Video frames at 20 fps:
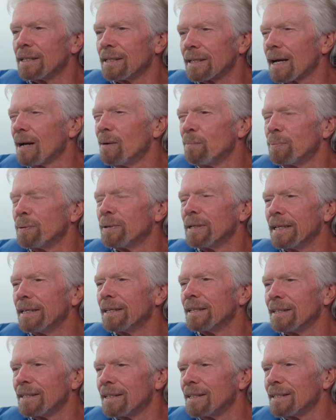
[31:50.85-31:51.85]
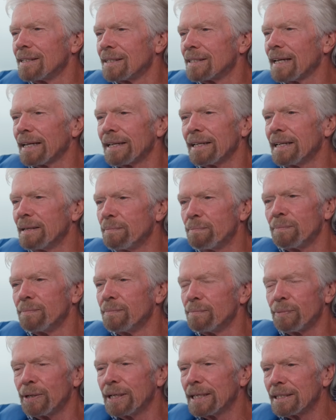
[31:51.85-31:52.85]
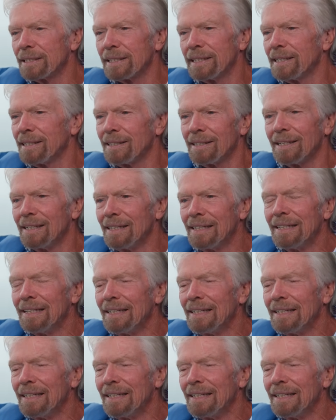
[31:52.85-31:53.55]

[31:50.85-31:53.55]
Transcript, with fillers: the company that suddenly brings in